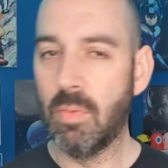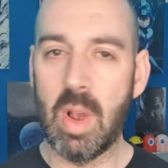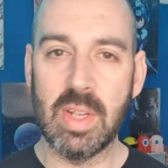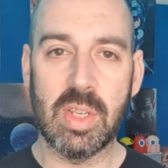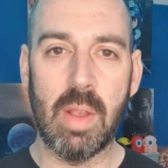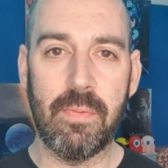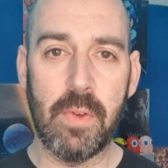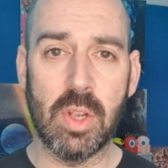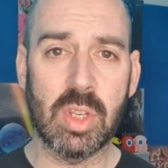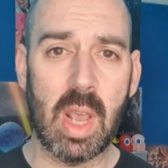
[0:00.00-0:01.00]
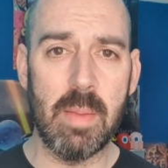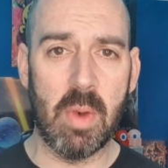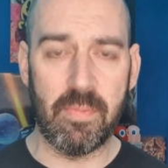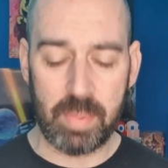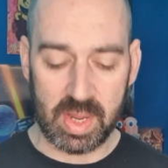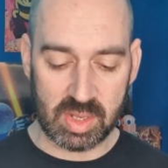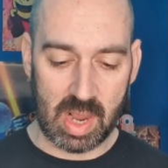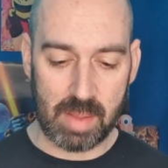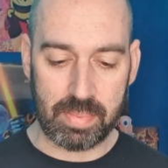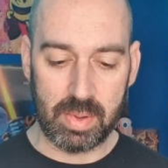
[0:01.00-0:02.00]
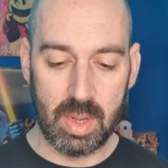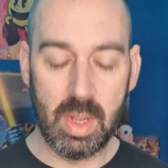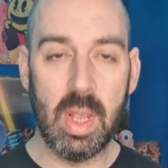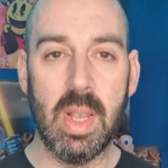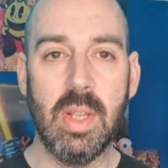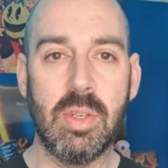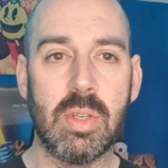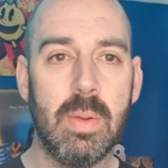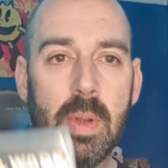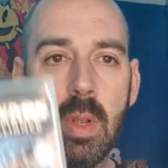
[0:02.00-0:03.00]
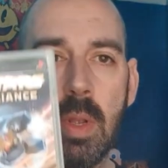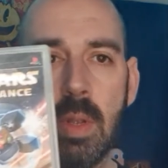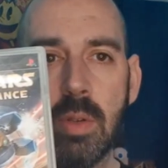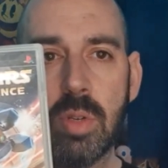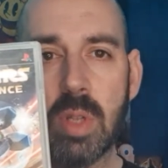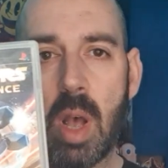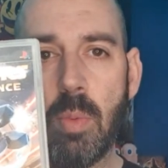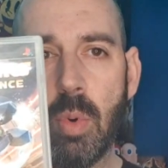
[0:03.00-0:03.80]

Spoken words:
Right, so first game I've picked up is Star